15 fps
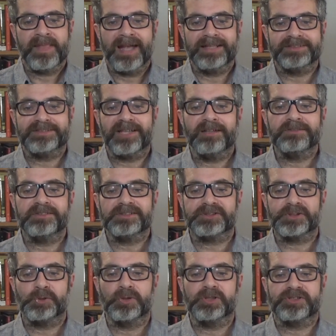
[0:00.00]
And it
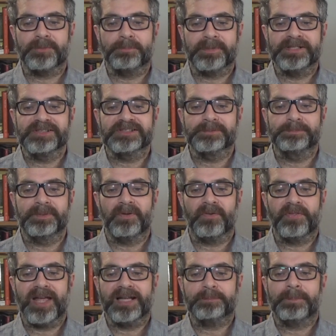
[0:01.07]
underscores the principle
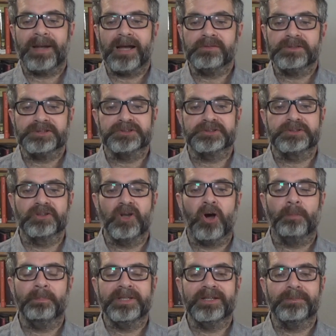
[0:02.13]
that power should
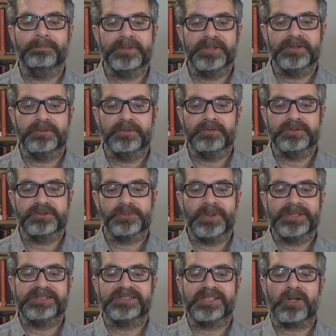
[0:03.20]
not be abused,
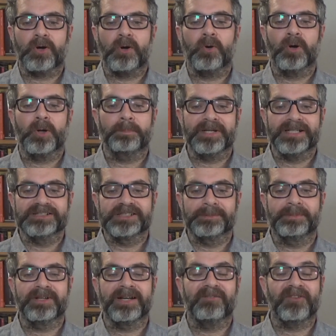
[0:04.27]
which is a core
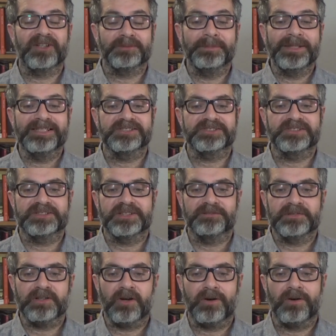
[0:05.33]
principle of
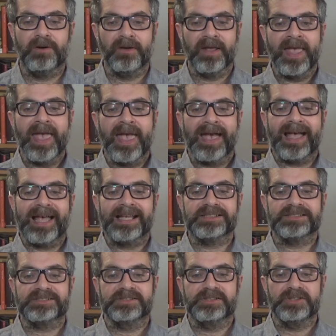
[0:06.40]
administrative law,
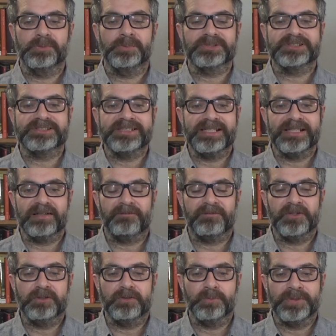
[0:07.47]
as you will see in a
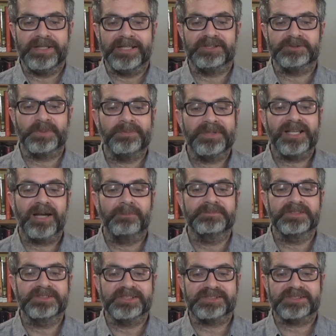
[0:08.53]
few weeks when we come
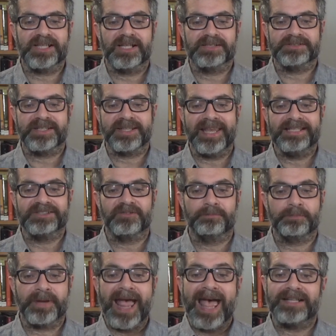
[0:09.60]
to discuss the case of
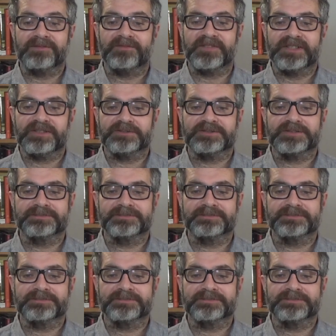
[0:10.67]
Pradfield.